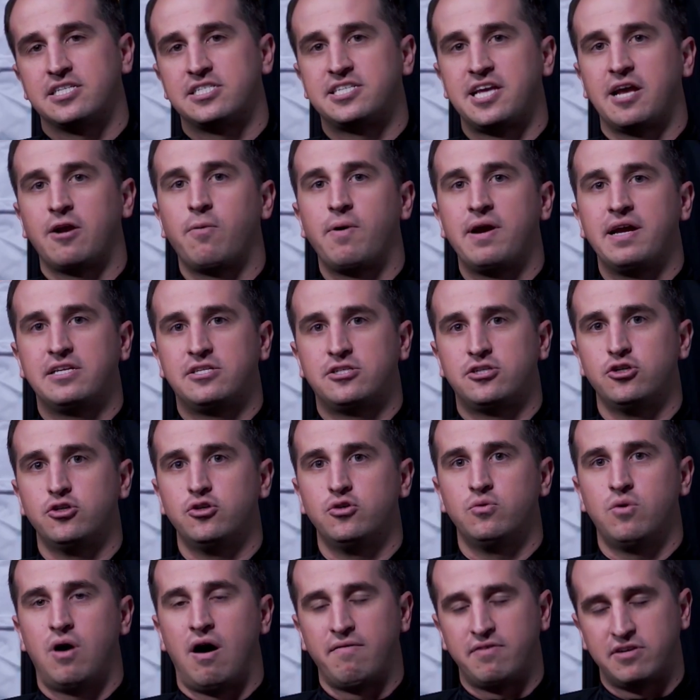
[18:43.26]
a segue
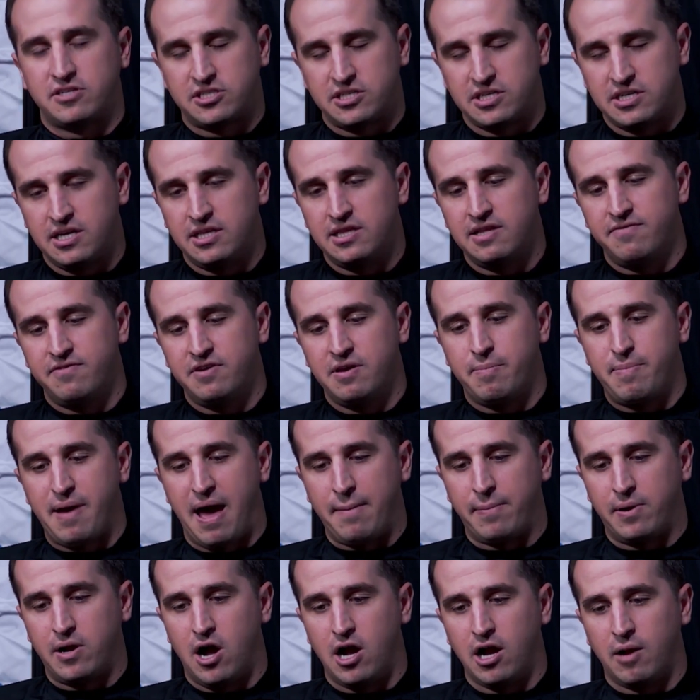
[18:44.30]
to obviously Olivia
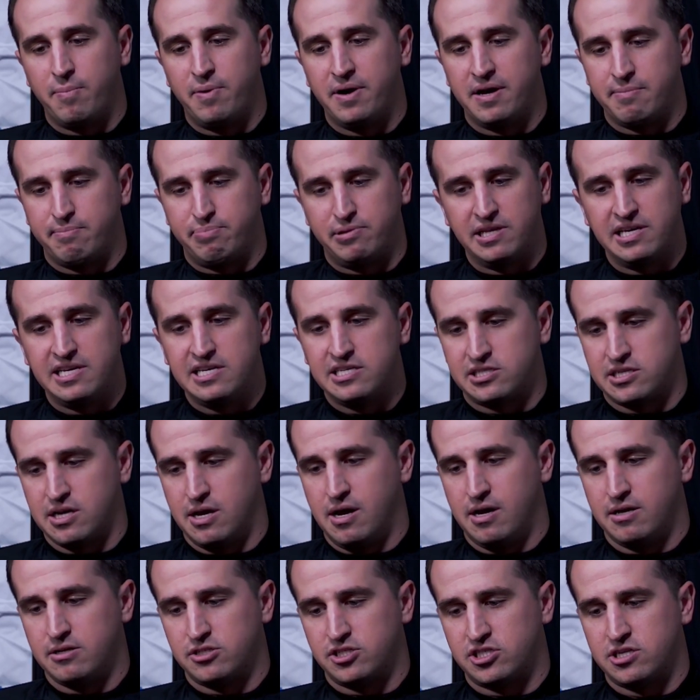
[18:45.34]
Babcock, but please,
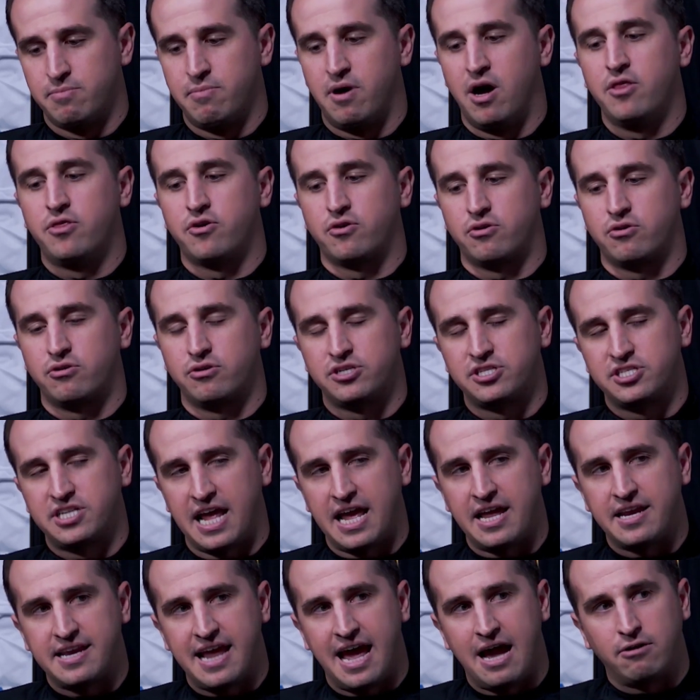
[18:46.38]
some other
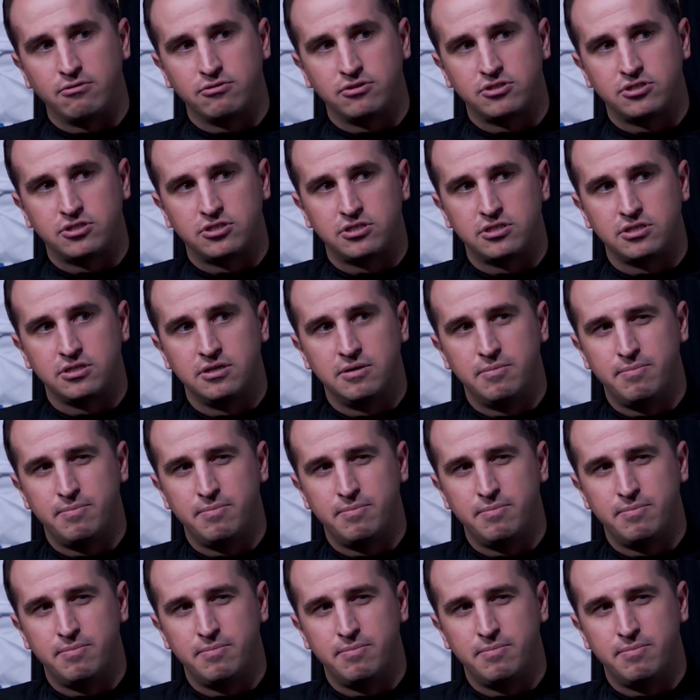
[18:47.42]
standouts.